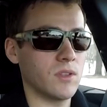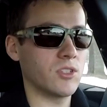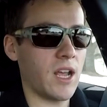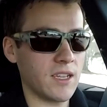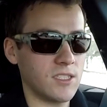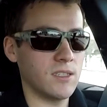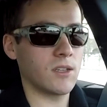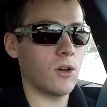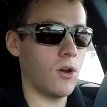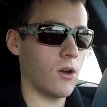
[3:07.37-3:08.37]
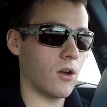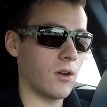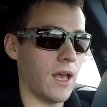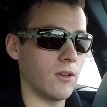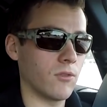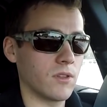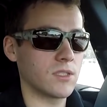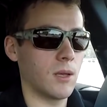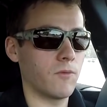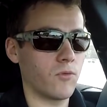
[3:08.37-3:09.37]
chassis of the car and or the
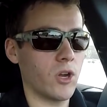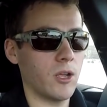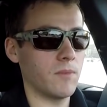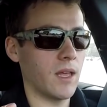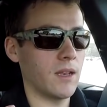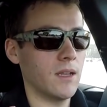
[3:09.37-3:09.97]
subframe that